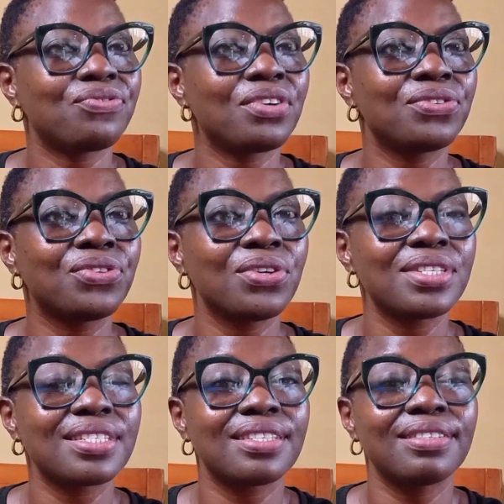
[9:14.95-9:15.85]
For
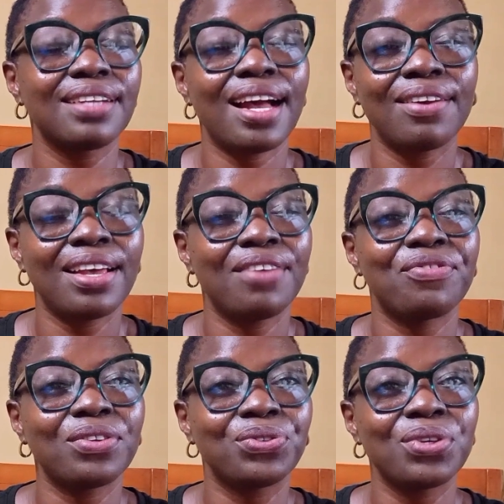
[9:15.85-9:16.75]
those
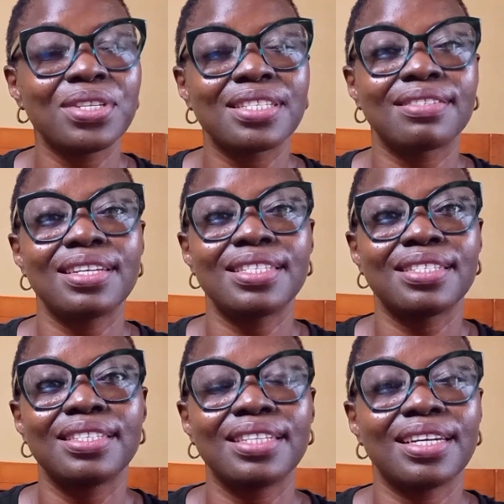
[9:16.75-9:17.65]
creating